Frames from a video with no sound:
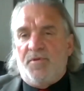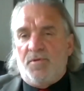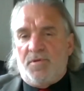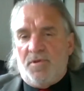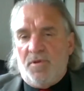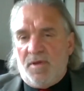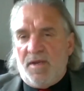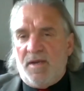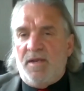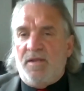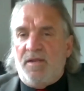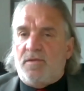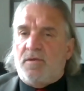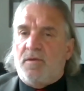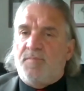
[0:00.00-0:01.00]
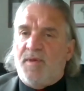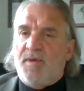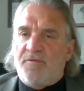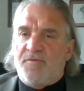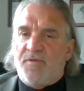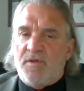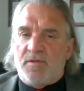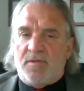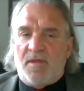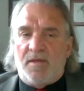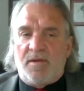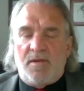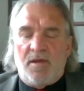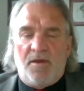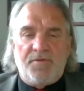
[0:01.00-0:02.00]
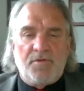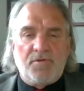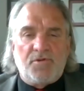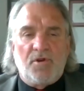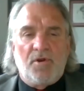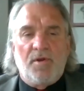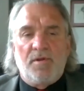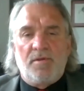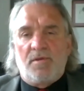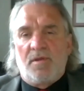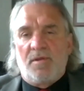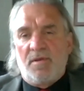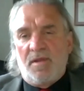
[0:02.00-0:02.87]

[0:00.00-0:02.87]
They're still going to need some benefits, that health insurance and